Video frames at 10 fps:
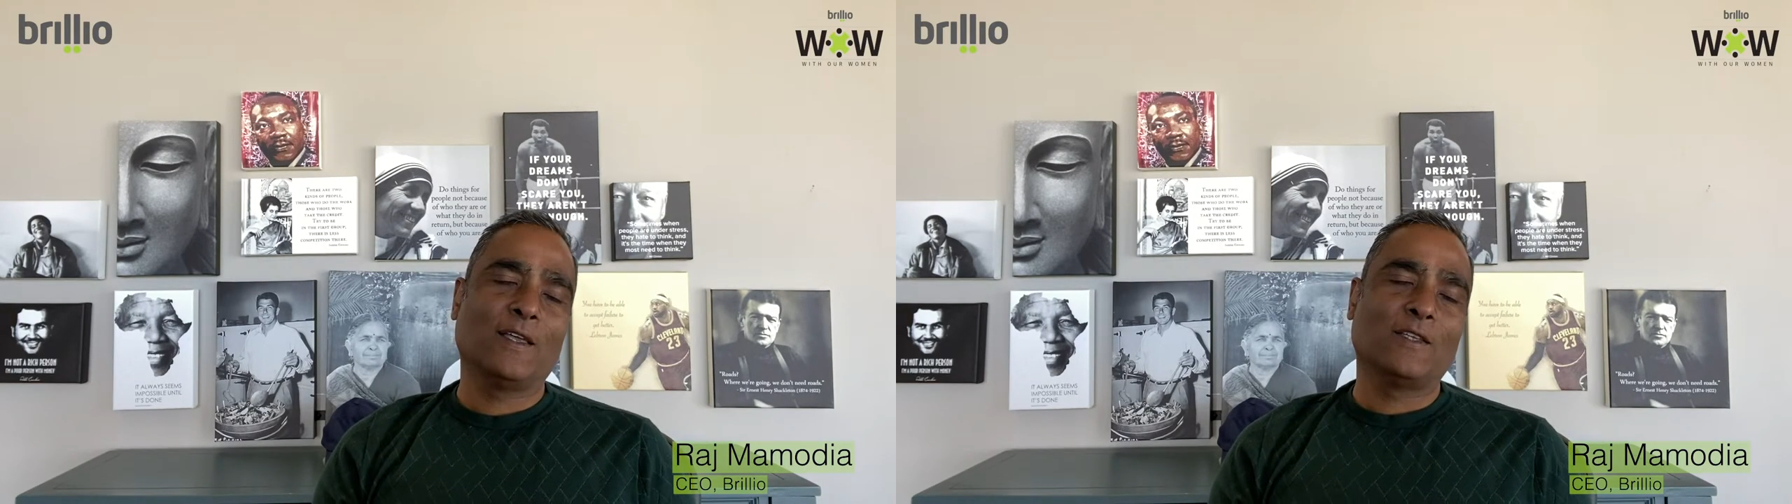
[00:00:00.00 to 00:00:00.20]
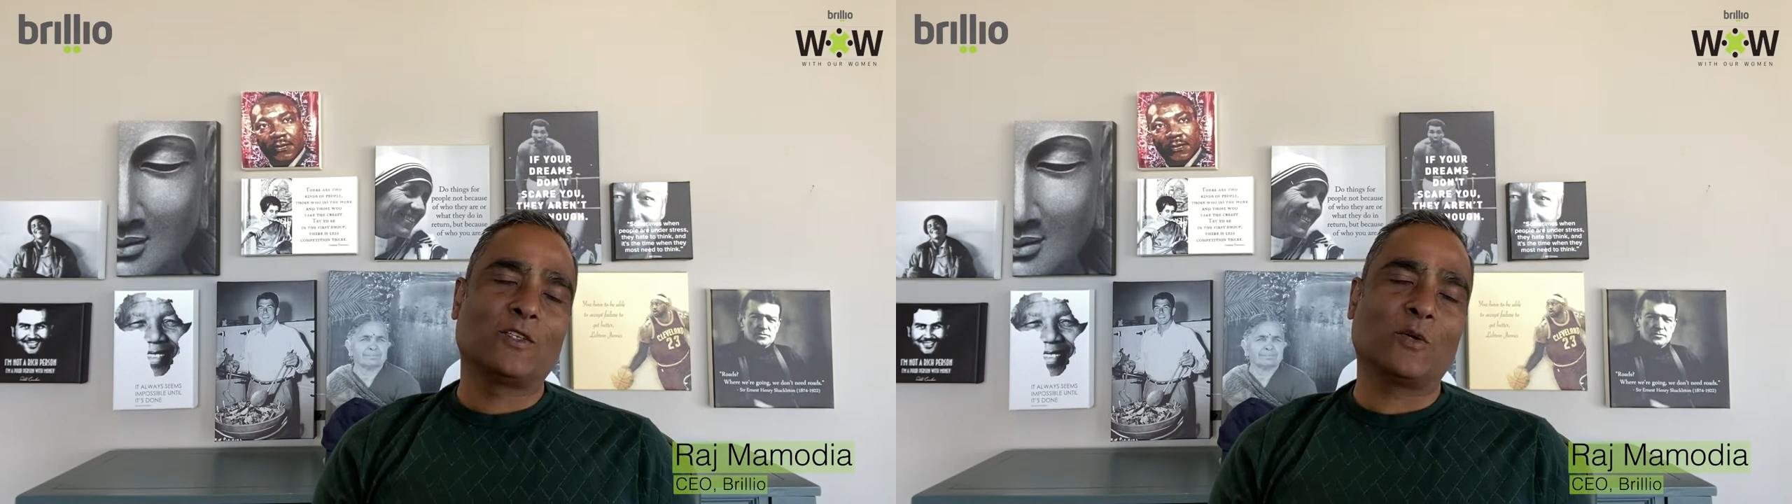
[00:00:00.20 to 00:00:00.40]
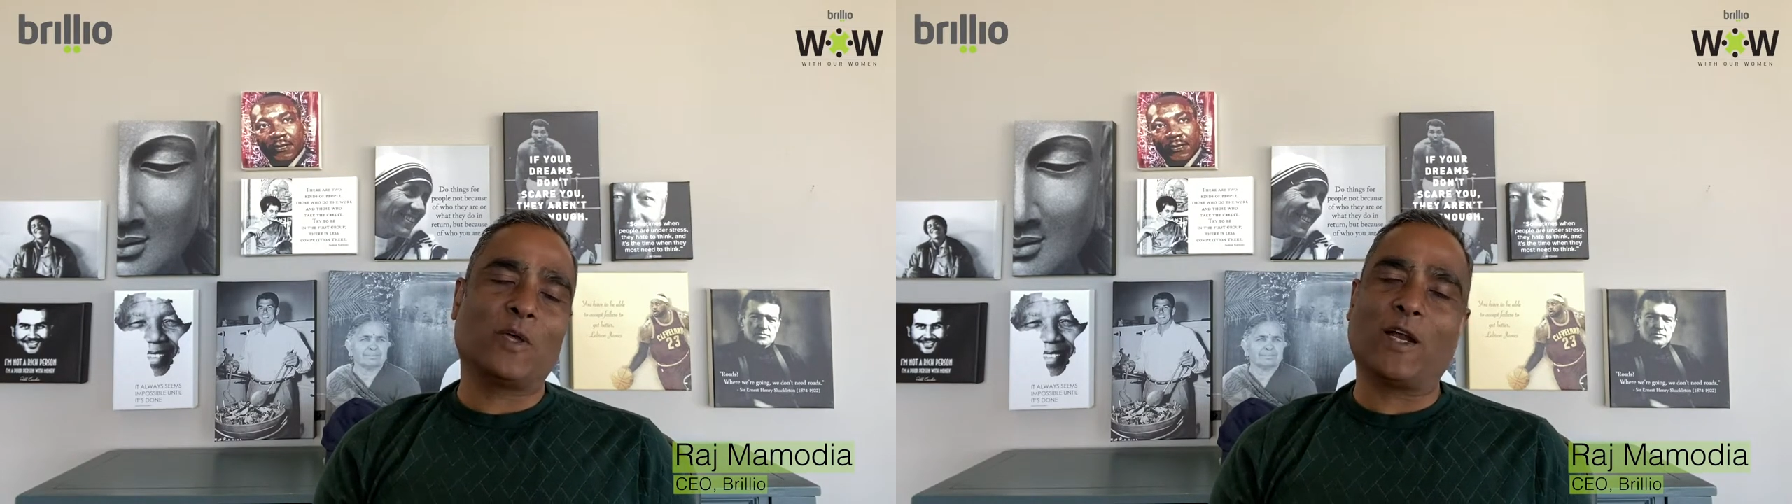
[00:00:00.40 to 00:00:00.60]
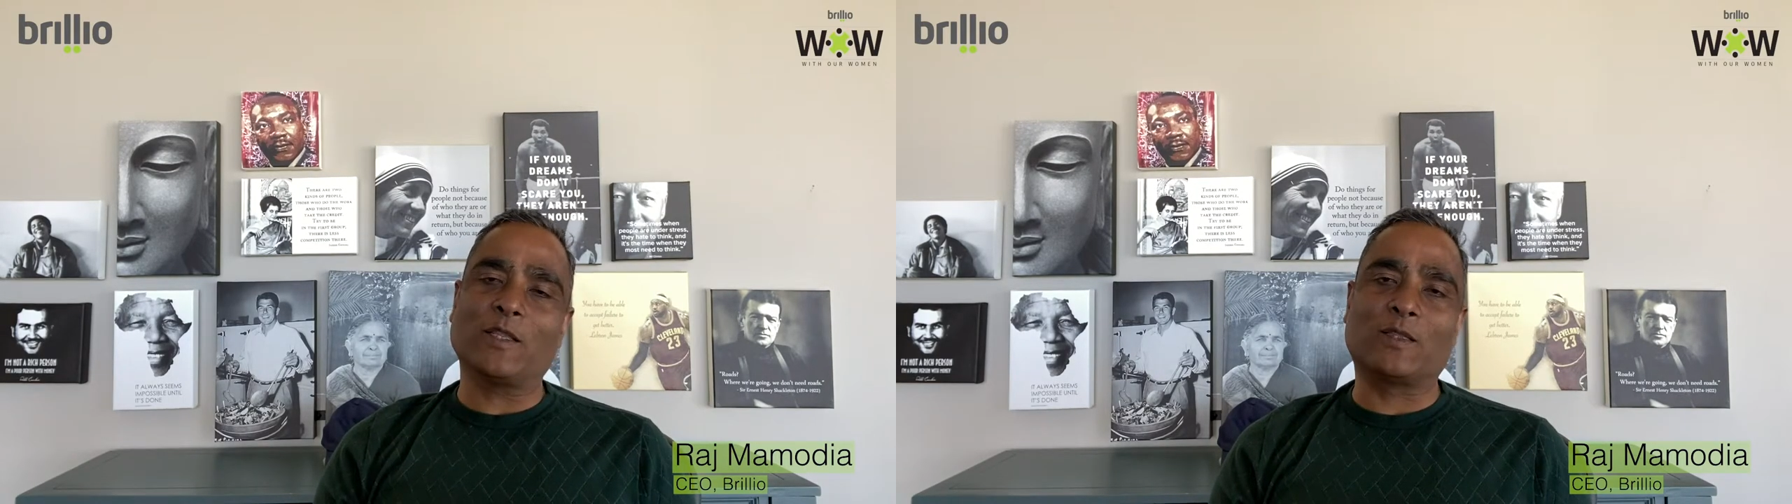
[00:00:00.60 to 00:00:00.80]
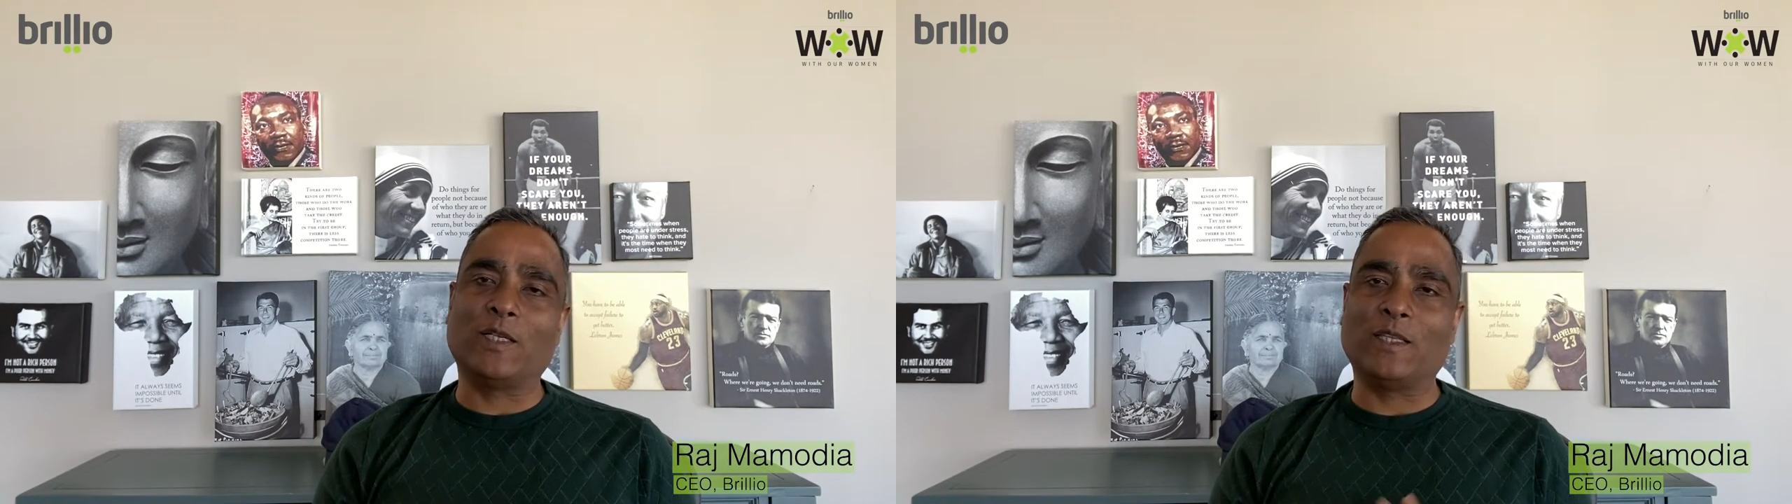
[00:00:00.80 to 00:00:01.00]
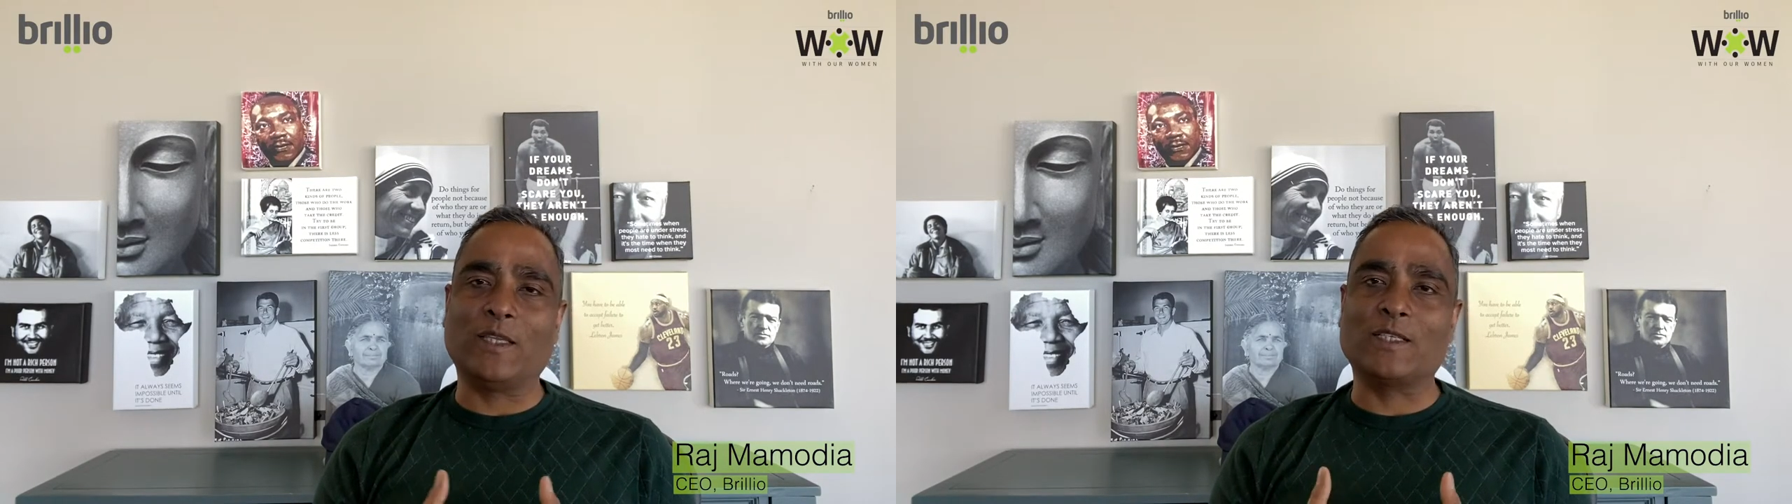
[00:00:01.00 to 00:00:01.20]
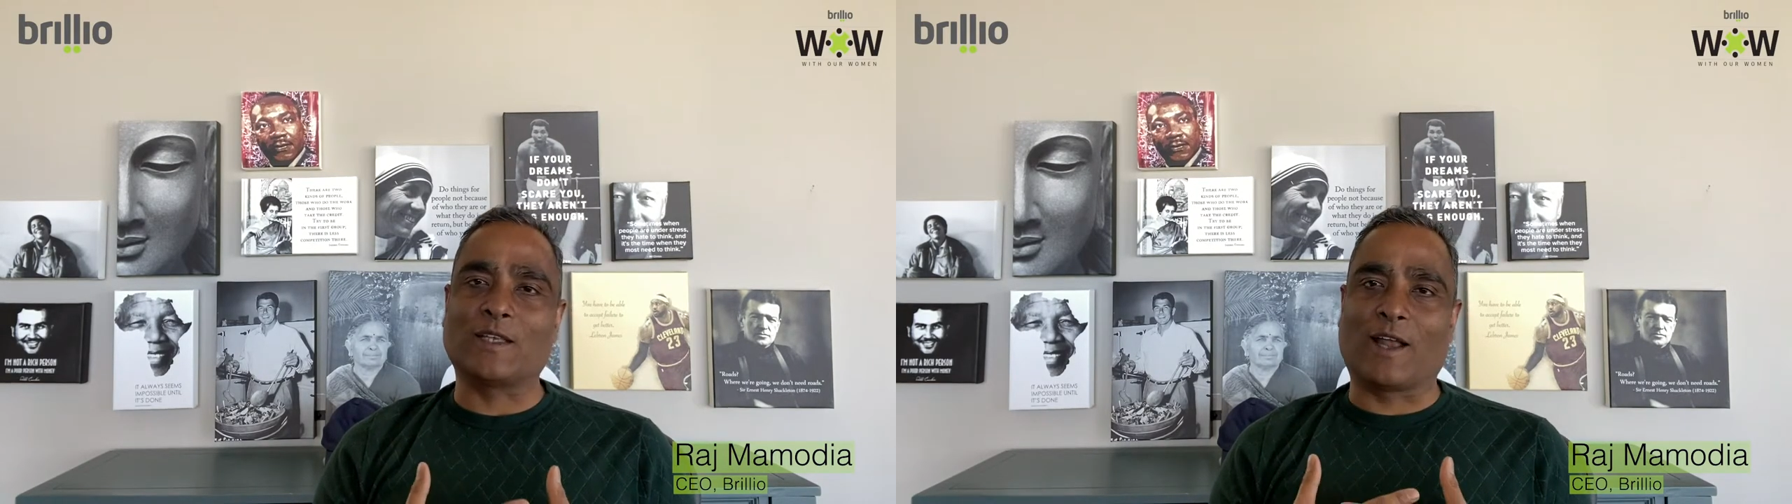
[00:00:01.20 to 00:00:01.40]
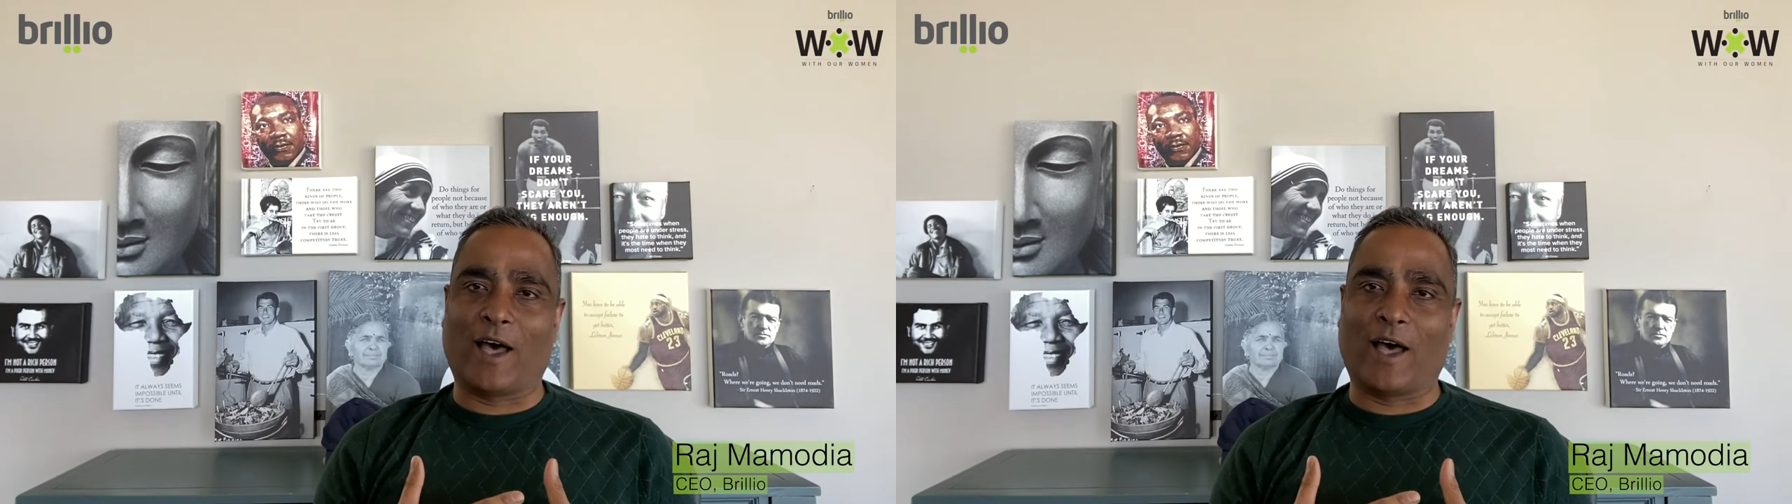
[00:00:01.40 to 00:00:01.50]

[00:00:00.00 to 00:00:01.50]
So here are the three things that